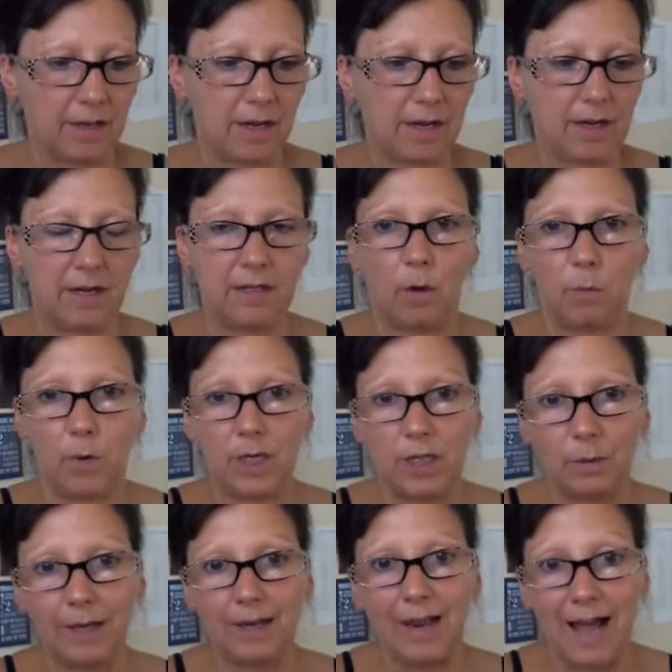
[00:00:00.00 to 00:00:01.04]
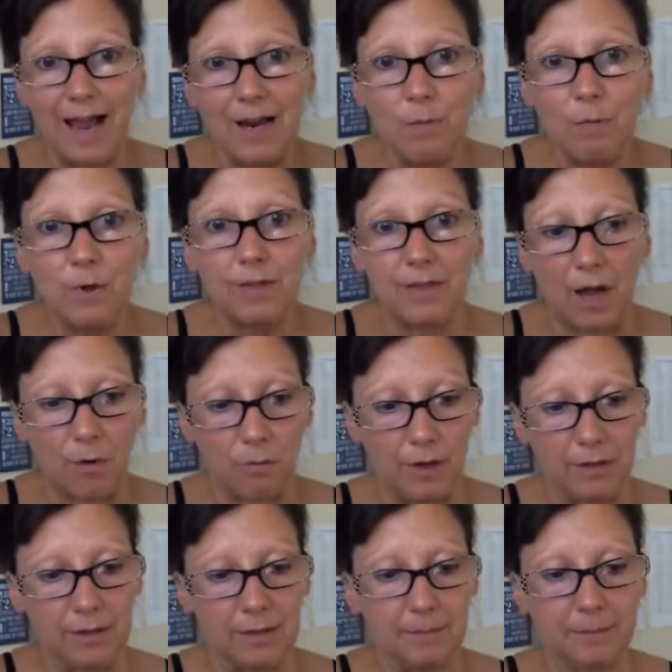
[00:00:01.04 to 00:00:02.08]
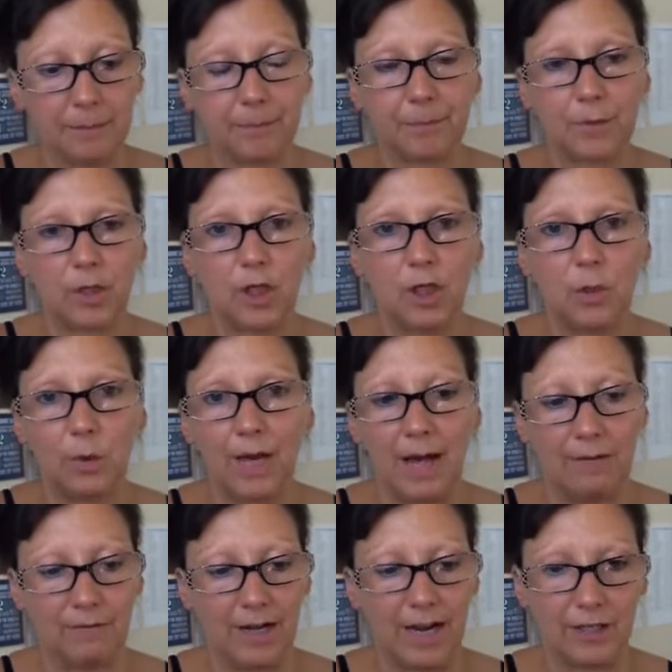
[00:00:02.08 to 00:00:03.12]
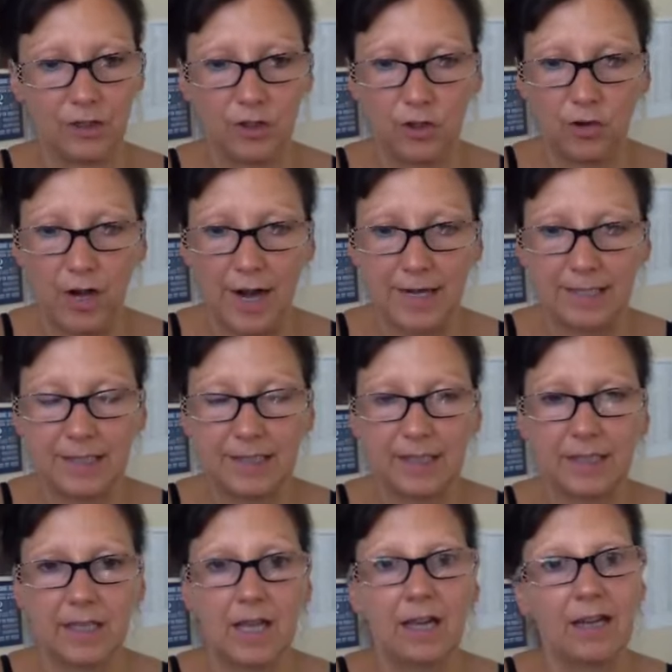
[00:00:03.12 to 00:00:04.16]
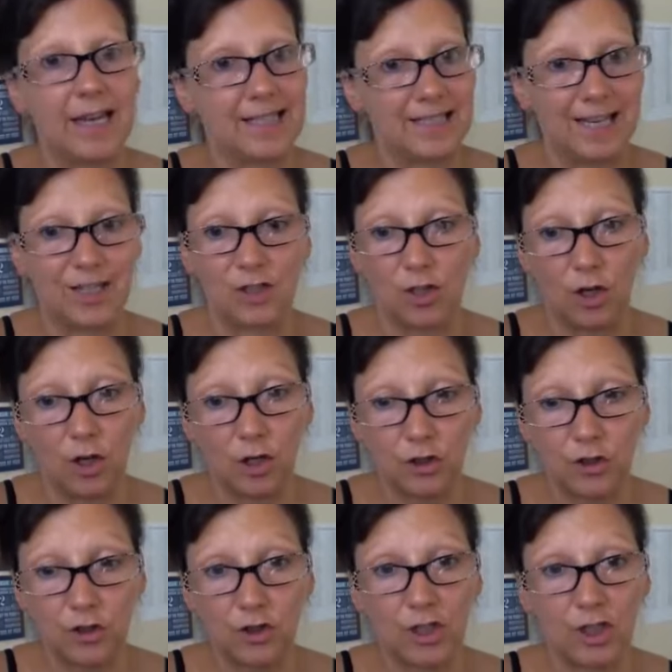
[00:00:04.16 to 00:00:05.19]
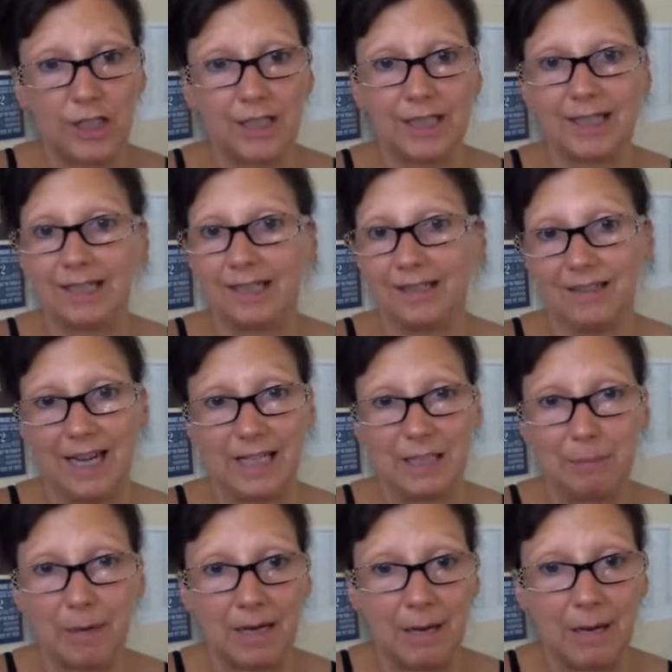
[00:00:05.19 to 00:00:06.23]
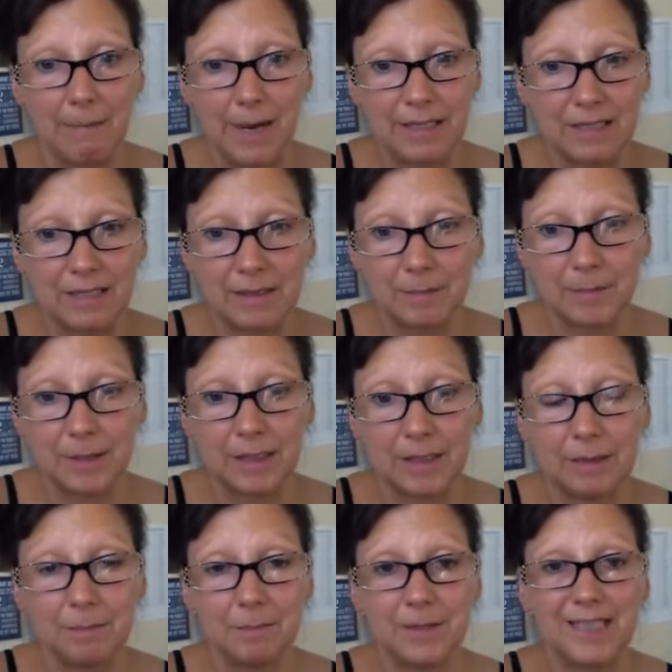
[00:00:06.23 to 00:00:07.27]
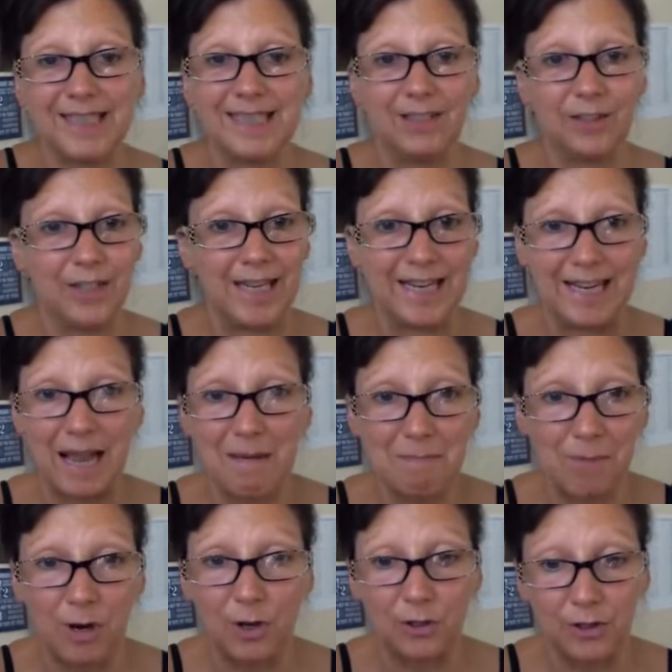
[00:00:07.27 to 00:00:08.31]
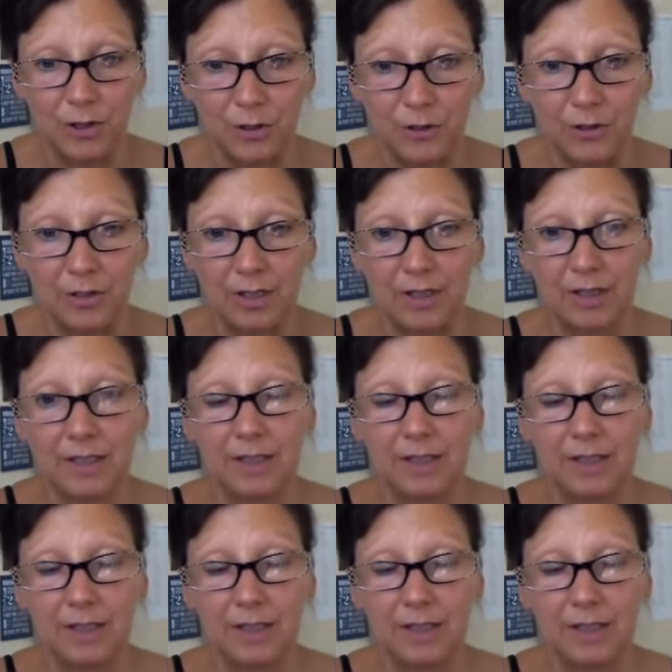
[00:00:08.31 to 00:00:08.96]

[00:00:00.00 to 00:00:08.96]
And when you align with that rhythm, you will have less stress, less exhaustion, less PMS symptoms. You're going to get more done